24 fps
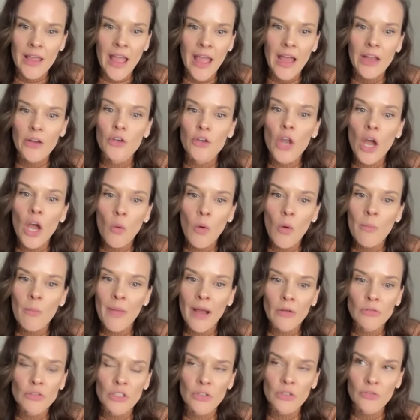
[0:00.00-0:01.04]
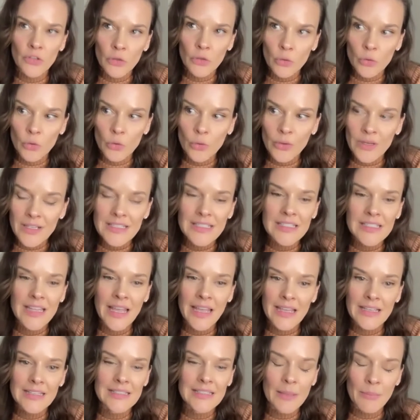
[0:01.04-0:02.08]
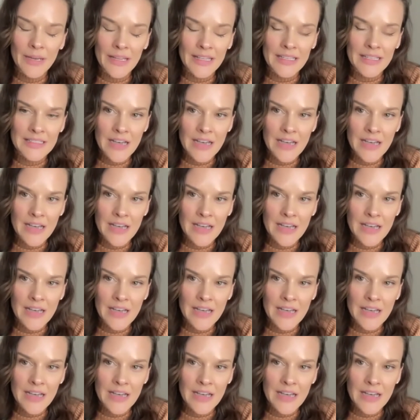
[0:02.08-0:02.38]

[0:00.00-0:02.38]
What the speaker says: And no amount of you saying somebody